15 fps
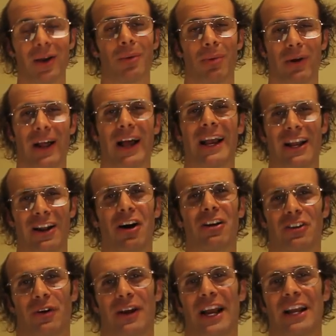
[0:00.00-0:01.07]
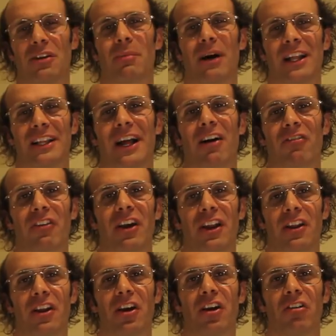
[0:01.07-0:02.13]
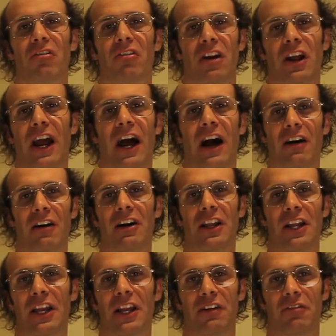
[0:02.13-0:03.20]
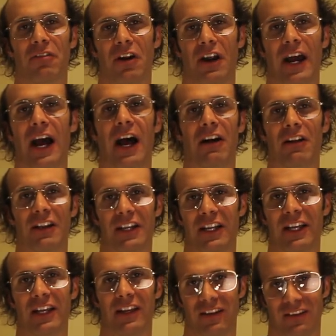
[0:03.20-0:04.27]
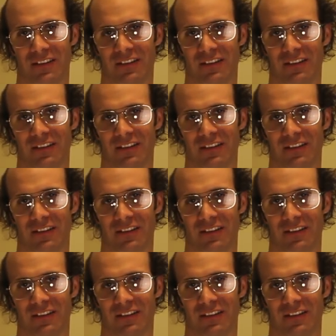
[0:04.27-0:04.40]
but I can also handle myself in reality, reality.